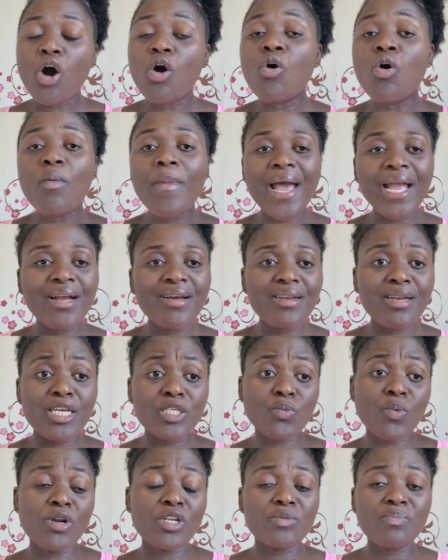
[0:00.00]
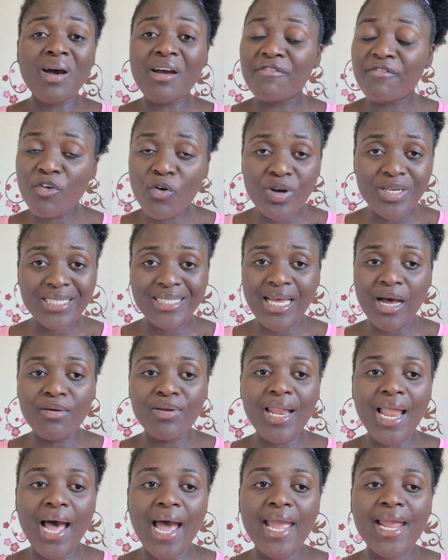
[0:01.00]
Oh my goodness, what does my voice sound
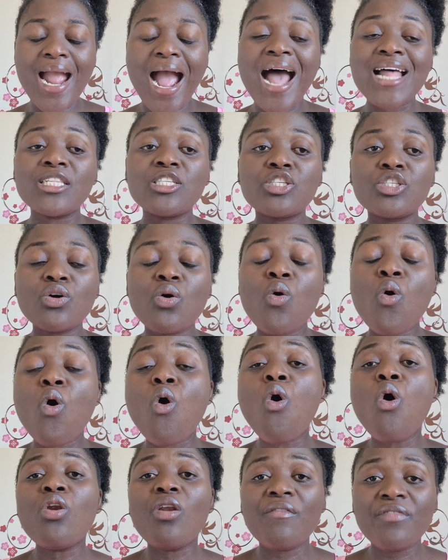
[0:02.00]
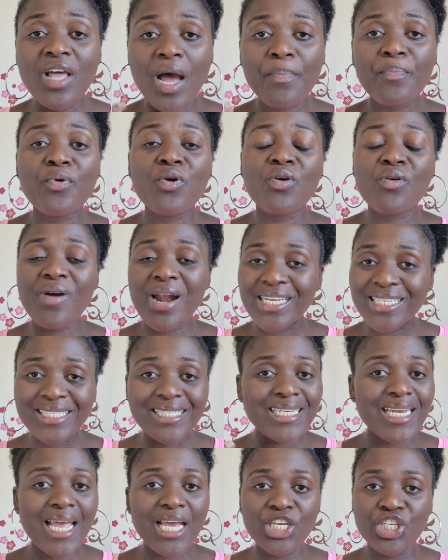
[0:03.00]
like? And so all of that
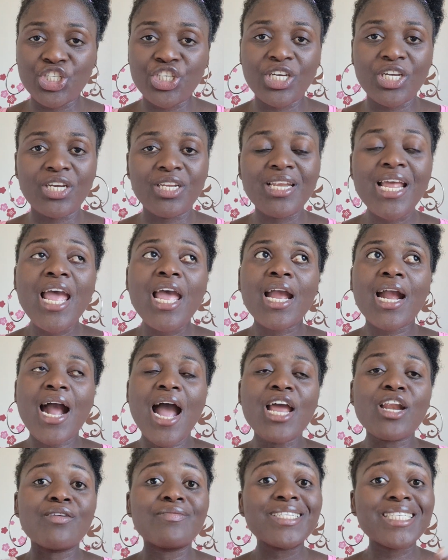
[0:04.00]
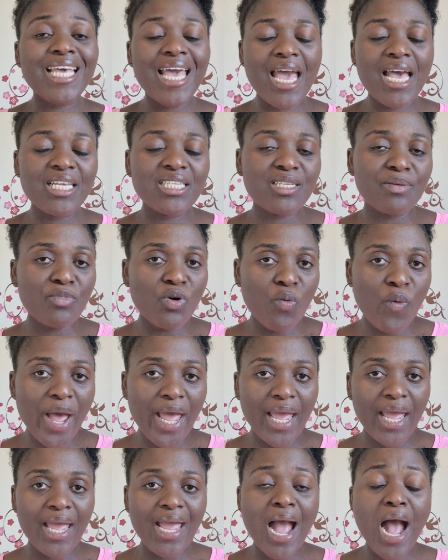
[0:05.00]
procrastination kind of scares them
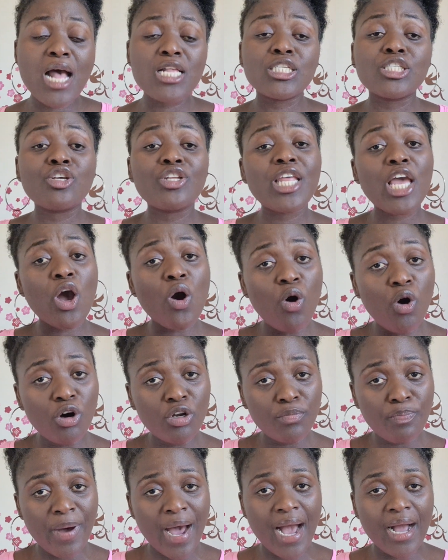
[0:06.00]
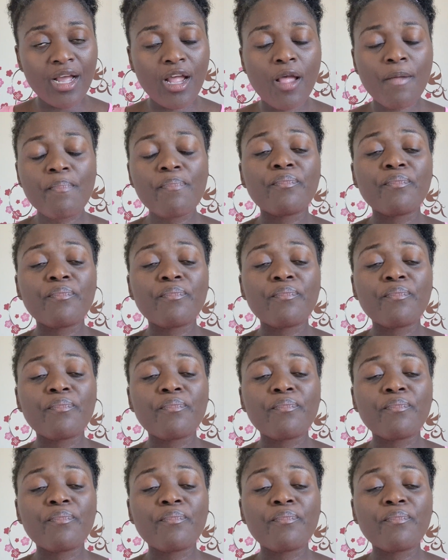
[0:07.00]
away. And so they hold back